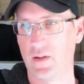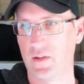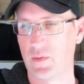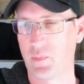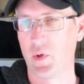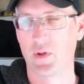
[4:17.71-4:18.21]

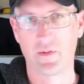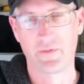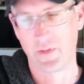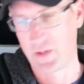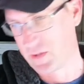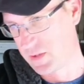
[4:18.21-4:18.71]
spook the
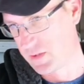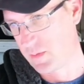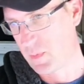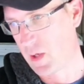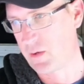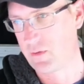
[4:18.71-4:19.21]
fish as you're
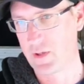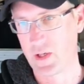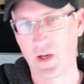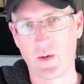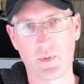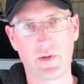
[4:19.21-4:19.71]

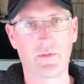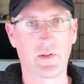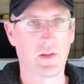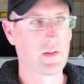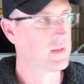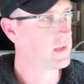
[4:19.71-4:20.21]
motoring up
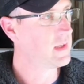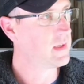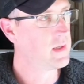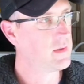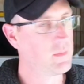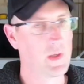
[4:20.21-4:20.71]
even on
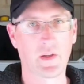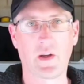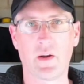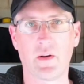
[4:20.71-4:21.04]
the Minn